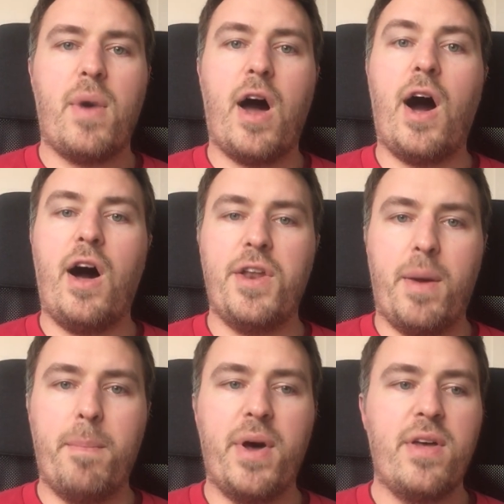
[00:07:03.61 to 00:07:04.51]
R
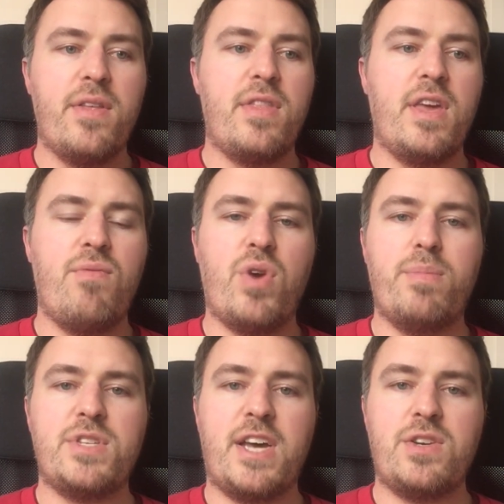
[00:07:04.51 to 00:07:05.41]
number, the
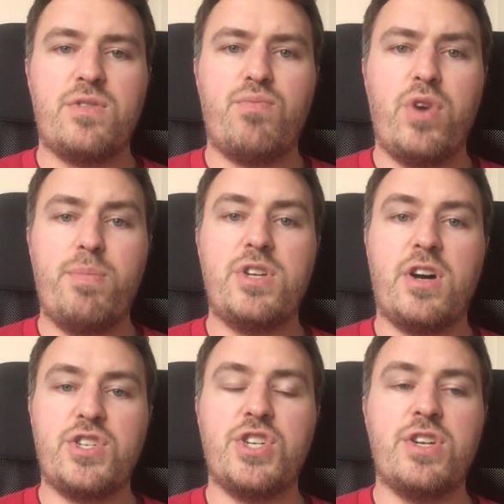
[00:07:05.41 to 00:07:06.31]

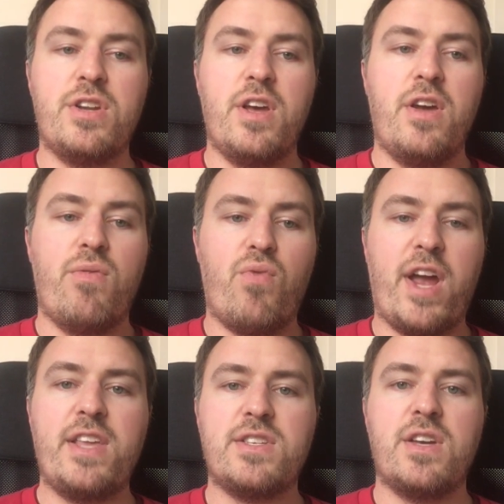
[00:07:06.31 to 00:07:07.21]
reproduction
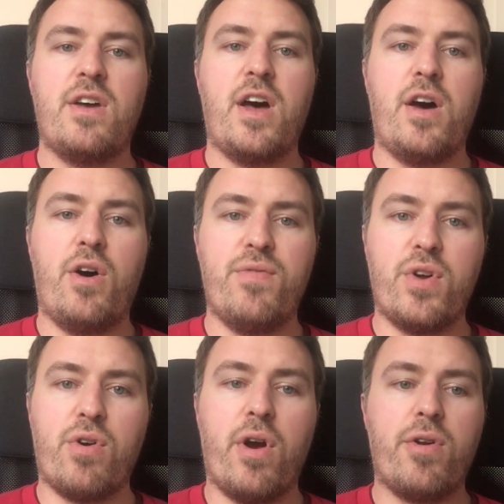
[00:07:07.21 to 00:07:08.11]
rate of the
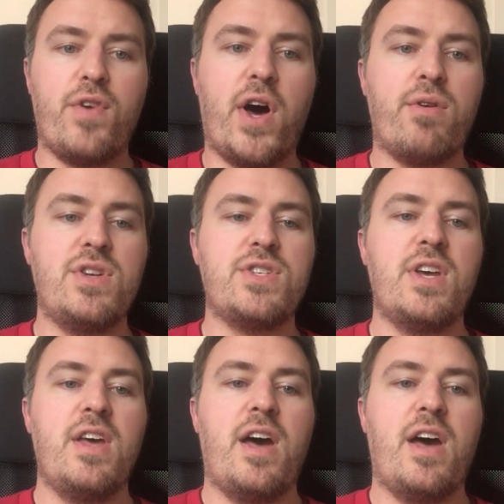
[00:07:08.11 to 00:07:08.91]
coronavirus.